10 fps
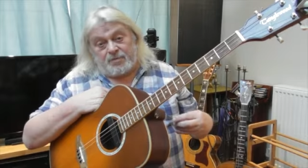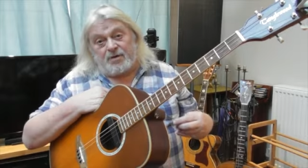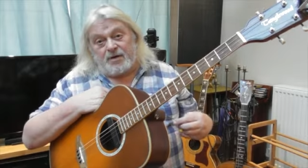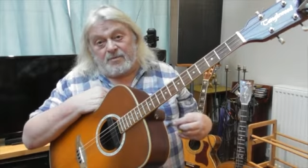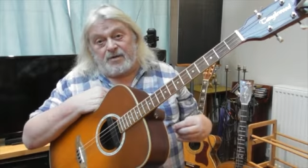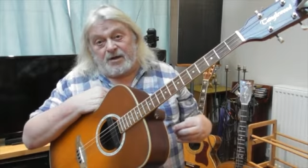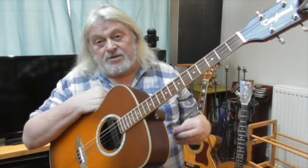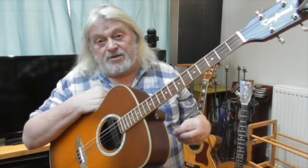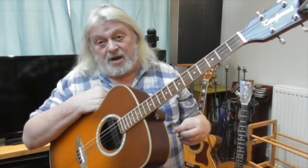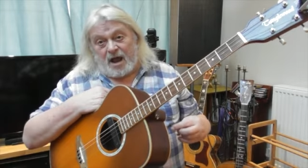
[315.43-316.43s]
but
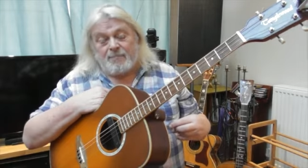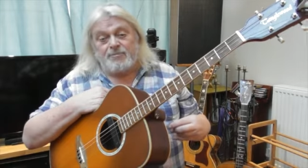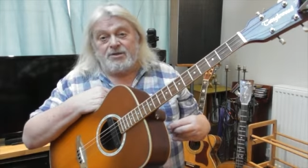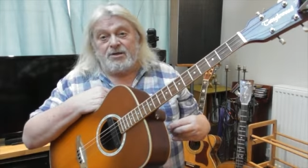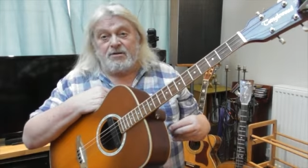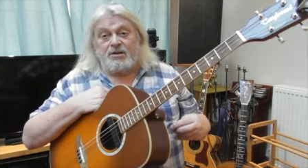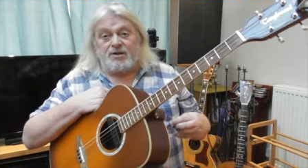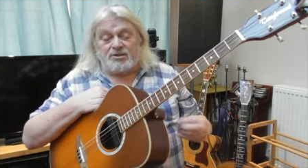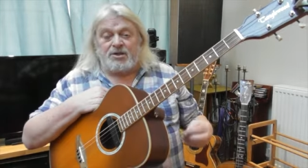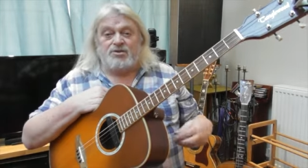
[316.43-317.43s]
nevertheless an
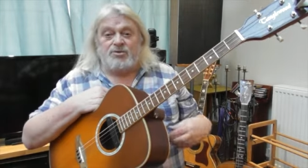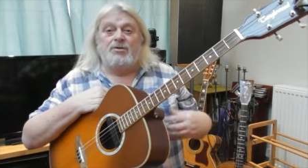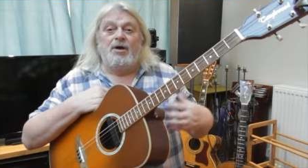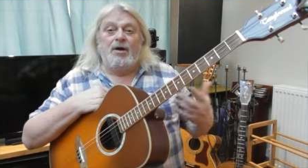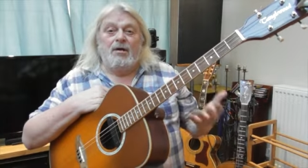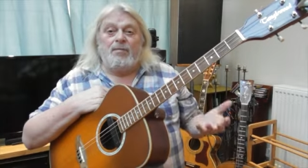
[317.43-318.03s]
absolutely essential